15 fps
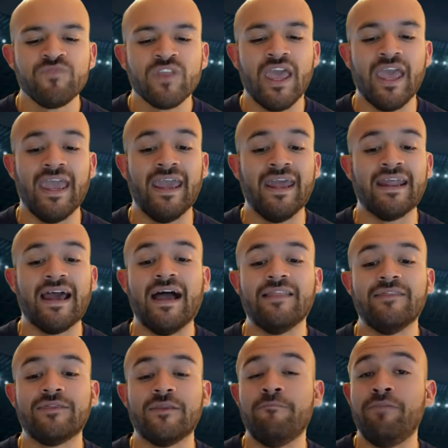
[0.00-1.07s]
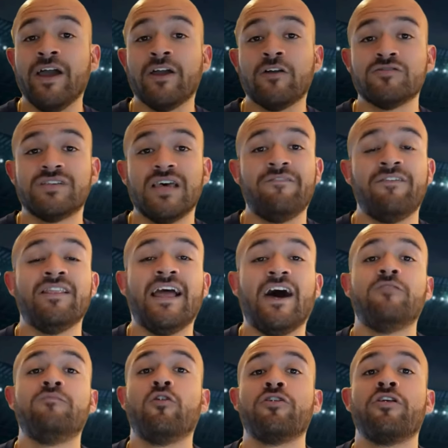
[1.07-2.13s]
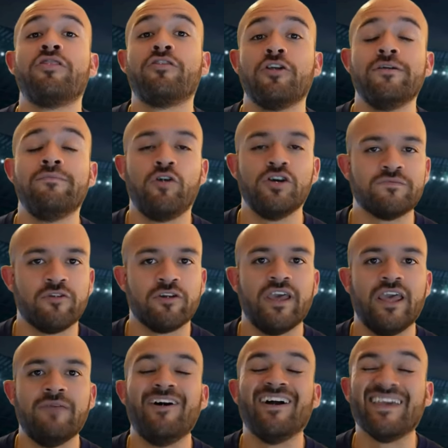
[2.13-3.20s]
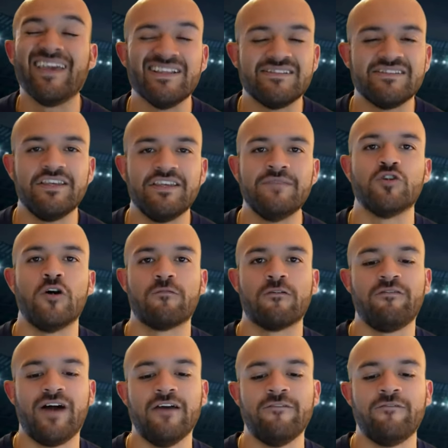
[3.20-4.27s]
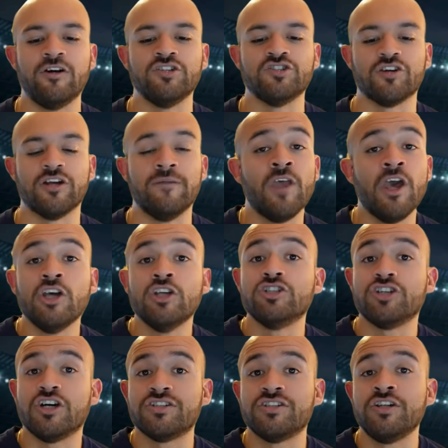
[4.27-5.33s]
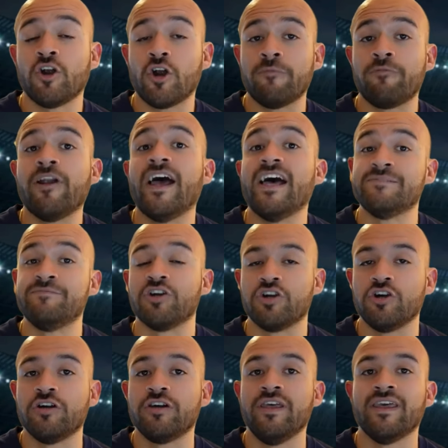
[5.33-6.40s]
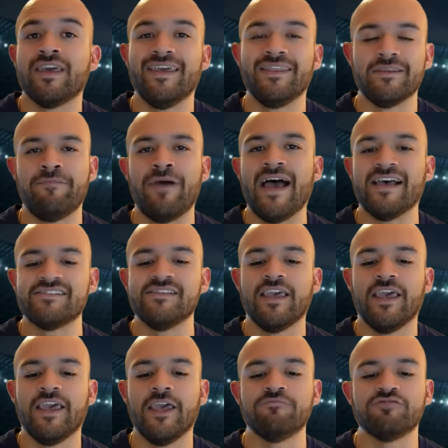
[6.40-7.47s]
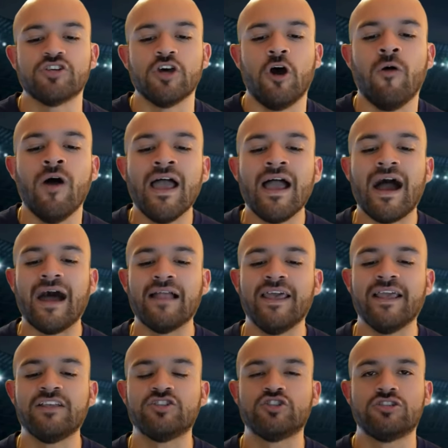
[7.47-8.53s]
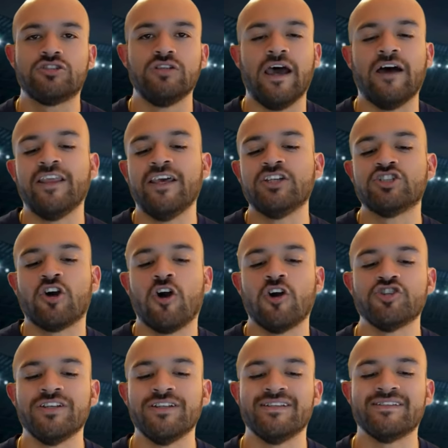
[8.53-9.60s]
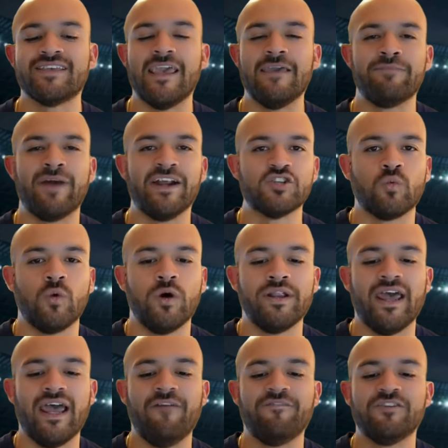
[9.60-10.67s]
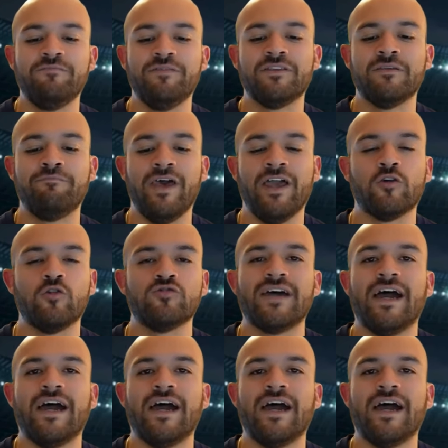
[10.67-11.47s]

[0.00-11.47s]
And the Bengals have allowed more than 30 points per game against teams over 500. Justin Herbert has been cooking in the passing game. So I like LA Chargers in this game minus one and a half to beat the Bengals.